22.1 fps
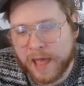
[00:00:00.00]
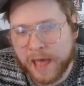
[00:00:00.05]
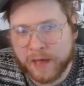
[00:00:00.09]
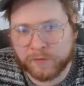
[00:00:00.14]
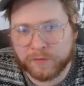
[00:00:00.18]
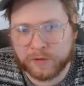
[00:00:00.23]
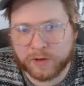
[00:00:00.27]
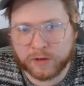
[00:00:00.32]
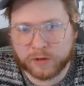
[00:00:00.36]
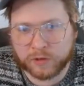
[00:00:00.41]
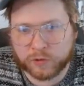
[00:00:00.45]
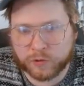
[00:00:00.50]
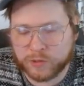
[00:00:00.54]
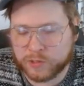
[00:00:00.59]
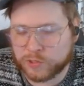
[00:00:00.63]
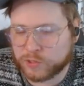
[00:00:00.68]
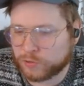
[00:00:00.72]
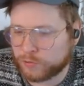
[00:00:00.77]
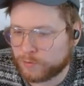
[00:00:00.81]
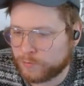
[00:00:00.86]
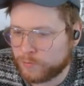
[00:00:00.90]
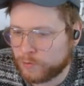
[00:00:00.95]
heavy on
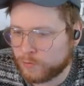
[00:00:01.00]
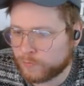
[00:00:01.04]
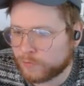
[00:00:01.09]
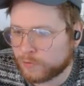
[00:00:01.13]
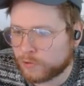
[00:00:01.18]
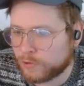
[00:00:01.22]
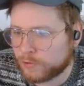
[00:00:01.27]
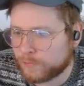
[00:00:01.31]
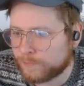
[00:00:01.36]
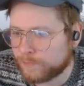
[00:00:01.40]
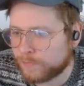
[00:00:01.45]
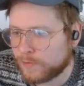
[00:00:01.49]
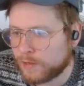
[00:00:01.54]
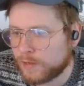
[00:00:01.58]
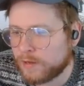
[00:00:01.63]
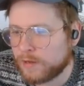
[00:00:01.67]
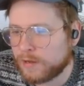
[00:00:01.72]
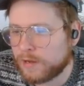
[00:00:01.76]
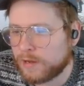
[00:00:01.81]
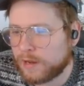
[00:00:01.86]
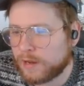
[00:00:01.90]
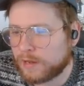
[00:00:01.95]
creature removal.
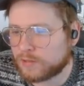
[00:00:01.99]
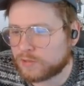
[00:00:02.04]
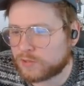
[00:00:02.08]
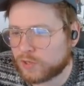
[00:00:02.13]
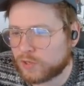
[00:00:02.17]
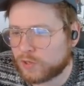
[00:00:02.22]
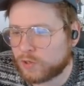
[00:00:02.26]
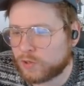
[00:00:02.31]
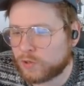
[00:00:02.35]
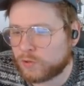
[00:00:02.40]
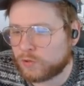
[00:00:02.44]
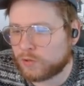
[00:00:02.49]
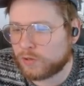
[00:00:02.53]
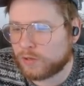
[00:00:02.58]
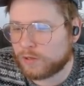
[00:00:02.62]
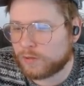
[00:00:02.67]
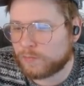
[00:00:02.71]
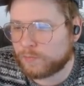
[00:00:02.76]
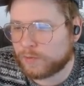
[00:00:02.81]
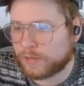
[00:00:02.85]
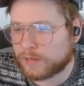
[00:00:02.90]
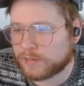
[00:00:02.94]
And so,
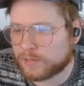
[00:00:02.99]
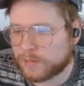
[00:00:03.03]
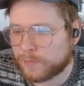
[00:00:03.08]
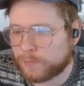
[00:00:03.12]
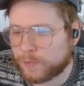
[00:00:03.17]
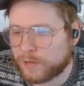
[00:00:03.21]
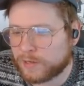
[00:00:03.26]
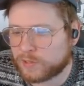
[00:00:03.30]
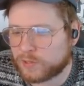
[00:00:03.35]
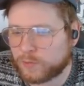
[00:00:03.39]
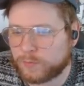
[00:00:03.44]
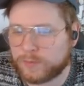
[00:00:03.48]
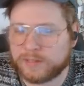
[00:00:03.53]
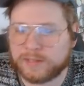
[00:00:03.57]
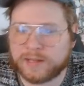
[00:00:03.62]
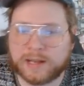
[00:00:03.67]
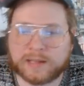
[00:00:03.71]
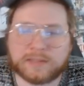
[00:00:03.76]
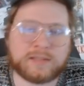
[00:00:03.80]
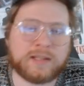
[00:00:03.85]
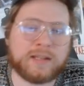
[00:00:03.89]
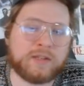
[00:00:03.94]
because I play so many
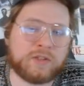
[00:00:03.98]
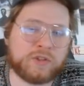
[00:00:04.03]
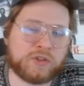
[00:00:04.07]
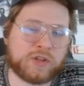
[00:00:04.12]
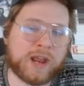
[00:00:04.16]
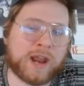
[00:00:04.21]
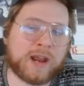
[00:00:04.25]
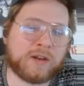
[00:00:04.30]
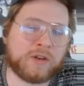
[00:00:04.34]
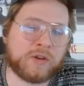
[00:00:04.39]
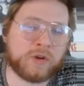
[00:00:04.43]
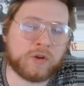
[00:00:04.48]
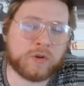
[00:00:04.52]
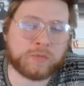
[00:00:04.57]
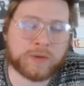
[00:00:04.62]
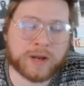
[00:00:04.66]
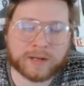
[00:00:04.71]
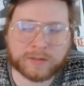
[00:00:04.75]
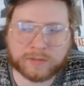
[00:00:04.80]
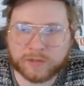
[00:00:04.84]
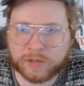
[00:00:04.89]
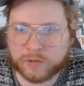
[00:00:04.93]
decks like Shadow,
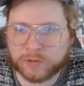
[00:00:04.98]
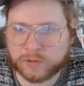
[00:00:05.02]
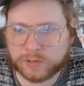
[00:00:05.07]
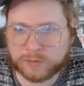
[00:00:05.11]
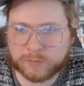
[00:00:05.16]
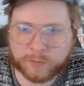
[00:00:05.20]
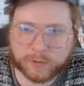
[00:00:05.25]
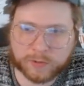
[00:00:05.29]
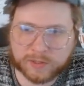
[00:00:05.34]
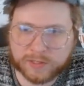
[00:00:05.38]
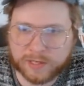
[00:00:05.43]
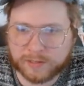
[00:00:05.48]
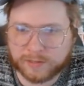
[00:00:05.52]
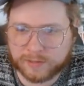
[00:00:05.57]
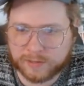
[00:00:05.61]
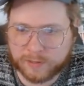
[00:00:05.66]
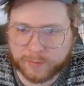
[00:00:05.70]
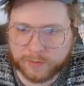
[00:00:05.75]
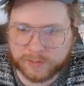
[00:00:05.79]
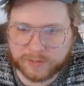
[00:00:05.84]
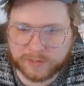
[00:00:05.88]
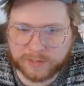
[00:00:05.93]
Rakdos, Murktide to
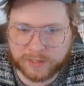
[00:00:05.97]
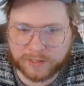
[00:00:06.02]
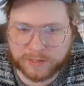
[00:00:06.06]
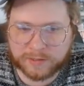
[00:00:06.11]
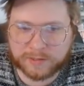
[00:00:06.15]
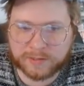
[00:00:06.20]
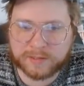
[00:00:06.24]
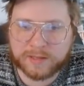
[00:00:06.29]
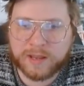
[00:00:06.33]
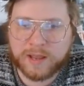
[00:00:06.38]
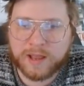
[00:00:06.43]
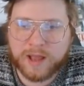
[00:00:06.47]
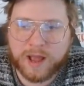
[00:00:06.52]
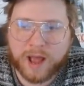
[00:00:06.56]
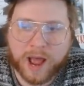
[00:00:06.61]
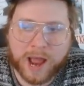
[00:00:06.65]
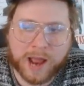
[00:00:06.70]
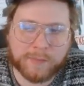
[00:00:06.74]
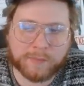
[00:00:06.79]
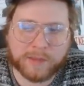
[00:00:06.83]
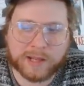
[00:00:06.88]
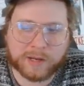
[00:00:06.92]
some extent,
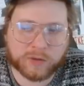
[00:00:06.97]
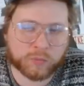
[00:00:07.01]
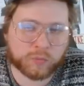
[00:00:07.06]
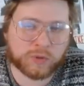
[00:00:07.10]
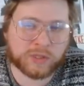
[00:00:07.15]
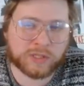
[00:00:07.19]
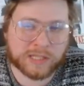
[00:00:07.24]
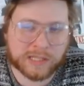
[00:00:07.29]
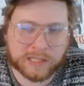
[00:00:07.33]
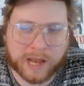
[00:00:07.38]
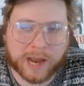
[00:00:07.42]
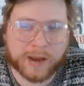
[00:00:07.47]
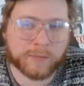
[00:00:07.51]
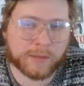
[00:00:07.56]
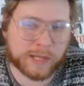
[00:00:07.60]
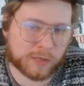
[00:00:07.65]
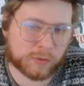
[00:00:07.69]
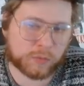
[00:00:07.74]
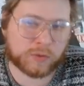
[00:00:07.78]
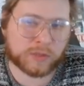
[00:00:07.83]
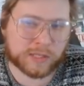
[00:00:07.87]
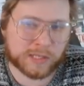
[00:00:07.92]
I'm like really, I'm
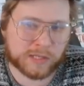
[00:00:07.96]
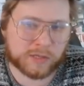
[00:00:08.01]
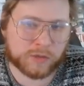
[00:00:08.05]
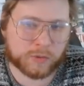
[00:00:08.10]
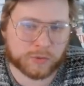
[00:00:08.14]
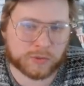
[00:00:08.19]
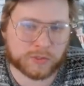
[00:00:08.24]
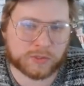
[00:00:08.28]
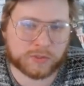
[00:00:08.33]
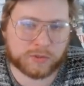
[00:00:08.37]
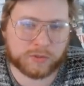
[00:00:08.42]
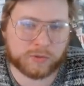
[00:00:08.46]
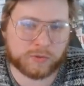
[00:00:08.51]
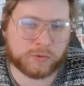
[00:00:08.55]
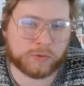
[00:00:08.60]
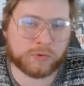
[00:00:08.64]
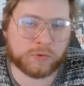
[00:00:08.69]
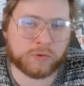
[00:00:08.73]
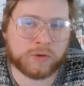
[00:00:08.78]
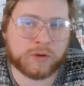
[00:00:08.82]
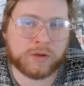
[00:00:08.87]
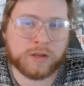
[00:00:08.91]
like really used
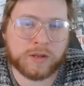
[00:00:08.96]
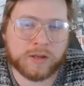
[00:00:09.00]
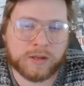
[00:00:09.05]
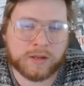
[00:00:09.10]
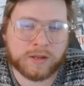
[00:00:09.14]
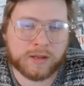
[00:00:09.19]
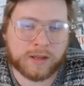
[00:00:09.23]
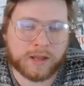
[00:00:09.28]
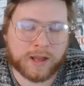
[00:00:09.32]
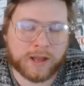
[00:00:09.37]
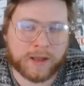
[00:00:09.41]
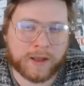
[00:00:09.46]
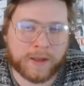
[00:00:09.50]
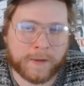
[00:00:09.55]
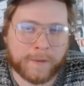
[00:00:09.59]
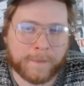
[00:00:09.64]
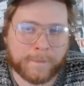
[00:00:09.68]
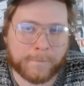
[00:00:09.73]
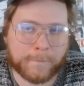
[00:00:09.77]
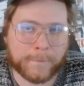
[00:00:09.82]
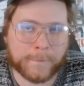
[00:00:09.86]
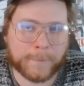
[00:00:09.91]
to,
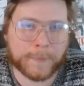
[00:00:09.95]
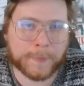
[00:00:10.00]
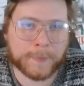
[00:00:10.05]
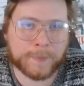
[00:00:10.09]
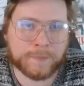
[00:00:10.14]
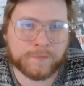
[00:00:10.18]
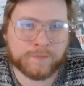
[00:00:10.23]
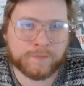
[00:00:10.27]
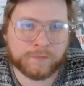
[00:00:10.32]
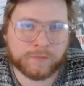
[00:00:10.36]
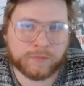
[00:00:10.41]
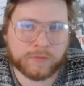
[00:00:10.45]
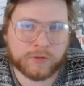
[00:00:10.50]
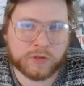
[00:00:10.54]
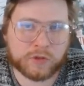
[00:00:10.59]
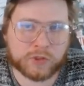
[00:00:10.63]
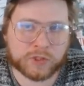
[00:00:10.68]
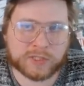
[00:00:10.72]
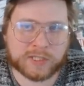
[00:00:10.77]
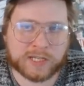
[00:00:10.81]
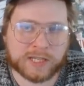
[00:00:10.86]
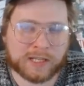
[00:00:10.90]
um,
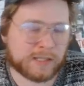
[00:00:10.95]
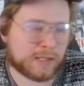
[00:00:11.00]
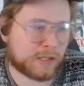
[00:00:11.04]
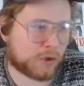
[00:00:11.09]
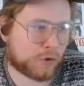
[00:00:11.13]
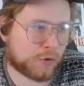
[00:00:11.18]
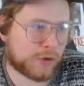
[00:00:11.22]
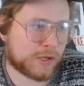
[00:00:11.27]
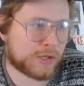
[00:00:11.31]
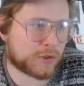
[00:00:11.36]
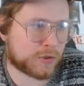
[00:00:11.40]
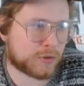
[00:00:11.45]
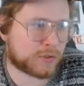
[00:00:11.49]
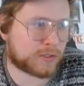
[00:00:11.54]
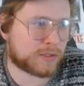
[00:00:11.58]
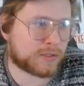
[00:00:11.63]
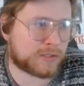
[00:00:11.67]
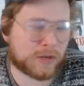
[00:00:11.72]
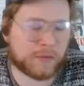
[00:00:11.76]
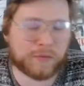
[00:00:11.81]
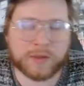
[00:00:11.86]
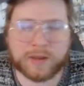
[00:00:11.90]
just killing the creatures
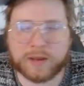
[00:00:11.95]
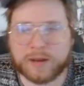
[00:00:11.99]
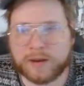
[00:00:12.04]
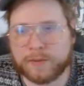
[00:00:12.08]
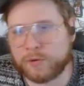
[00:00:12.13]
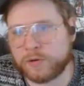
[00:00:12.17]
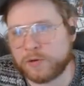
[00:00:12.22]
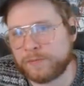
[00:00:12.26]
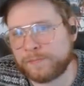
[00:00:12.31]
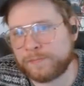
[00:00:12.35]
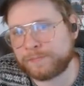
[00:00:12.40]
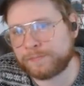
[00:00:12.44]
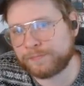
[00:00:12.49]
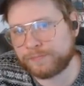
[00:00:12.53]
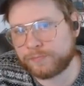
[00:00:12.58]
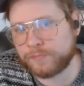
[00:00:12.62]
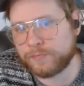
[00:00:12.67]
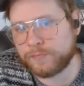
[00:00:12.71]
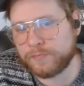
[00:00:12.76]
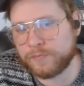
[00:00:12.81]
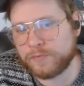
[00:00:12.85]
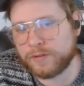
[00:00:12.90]
instead of the hammer.
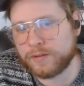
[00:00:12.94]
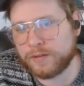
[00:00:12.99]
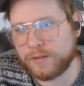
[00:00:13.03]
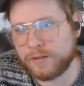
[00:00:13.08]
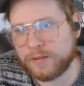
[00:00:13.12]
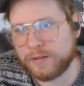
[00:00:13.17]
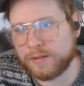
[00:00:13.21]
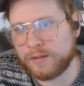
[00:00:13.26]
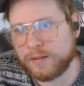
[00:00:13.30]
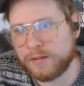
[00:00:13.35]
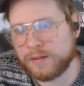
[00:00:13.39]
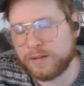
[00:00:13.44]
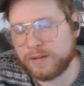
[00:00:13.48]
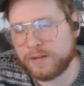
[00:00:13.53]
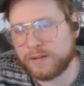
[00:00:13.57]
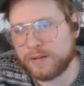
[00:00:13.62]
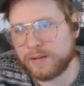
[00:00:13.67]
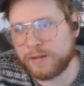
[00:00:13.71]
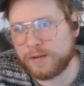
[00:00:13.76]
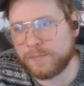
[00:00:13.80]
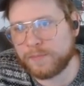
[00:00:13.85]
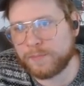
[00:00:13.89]

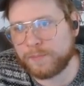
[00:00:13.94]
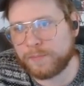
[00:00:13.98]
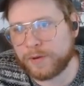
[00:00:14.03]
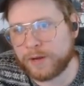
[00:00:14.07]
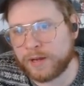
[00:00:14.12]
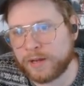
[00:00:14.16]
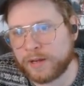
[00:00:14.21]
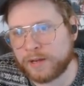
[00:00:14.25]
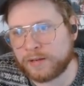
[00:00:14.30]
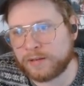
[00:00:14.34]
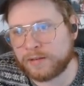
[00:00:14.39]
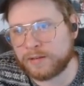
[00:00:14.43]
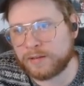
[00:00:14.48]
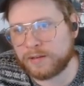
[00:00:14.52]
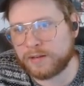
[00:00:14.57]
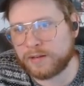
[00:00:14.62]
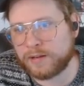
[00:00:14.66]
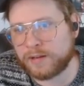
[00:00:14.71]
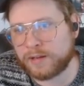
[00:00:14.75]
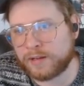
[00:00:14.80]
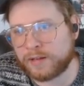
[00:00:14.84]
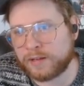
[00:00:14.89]
But
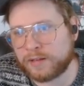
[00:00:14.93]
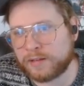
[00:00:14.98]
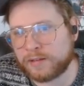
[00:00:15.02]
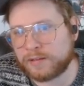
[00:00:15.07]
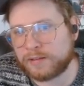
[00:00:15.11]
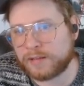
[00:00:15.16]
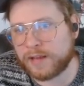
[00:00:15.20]
uh,